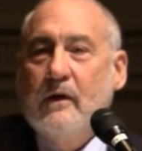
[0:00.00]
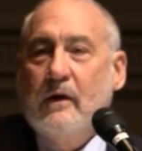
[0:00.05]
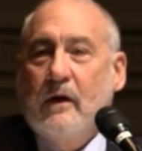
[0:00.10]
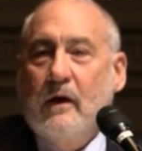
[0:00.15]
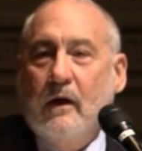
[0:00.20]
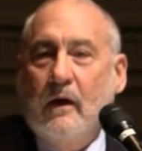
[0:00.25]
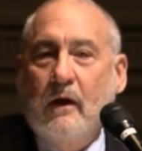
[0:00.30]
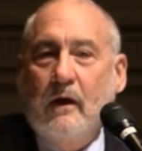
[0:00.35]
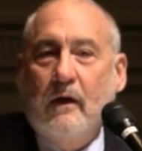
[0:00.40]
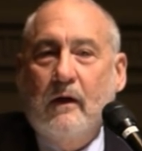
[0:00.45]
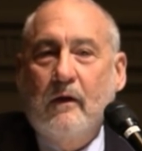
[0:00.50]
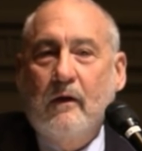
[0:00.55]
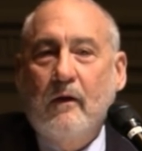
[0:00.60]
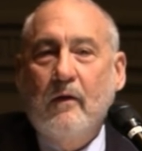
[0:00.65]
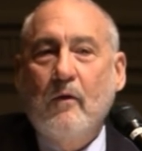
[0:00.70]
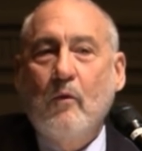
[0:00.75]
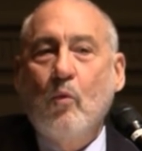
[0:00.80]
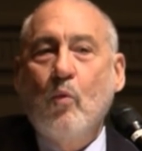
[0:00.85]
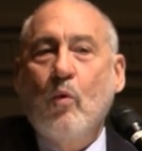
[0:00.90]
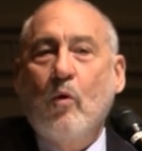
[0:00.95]
uh,
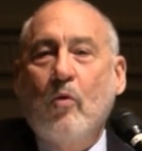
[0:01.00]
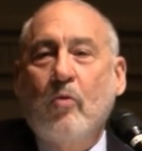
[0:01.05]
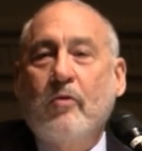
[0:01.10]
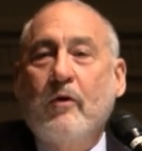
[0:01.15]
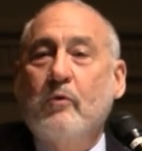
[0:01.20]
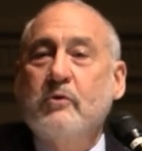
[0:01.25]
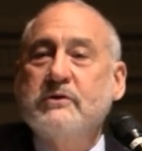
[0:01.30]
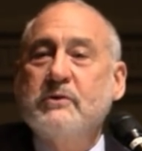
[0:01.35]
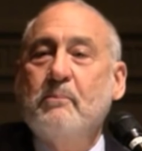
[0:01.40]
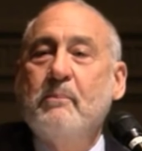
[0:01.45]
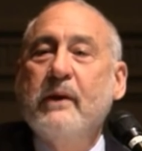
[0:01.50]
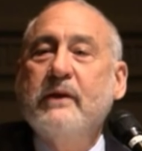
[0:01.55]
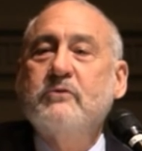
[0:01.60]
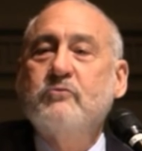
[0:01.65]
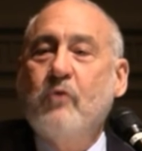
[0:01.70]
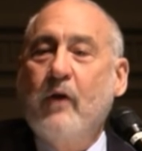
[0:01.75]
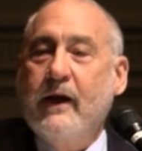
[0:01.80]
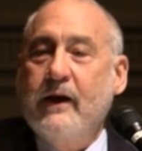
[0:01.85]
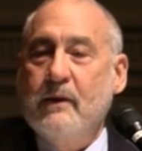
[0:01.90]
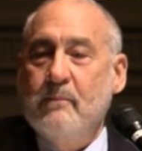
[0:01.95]
there was a big
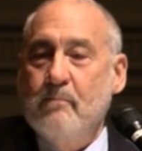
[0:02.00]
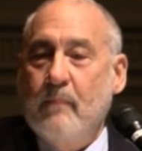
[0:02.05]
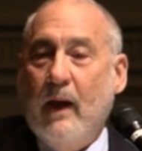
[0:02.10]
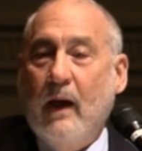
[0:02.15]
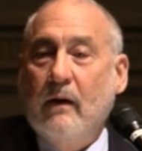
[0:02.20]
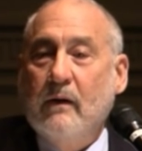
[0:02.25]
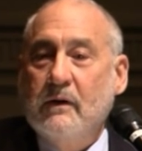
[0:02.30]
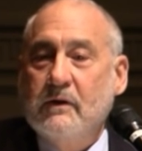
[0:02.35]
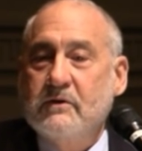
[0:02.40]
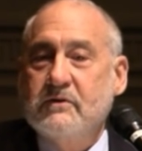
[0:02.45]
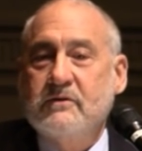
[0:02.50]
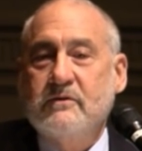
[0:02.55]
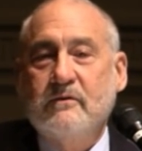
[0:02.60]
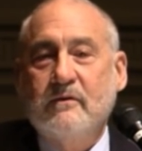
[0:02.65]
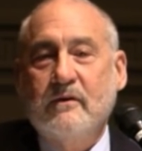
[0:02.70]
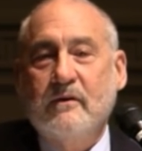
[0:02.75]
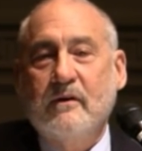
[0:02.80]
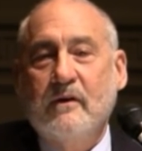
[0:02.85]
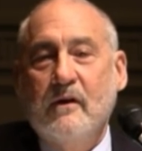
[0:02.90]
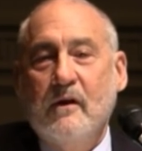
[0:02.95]
trade
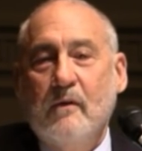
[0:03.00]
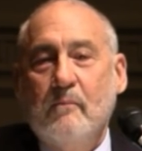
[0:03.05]
imbalance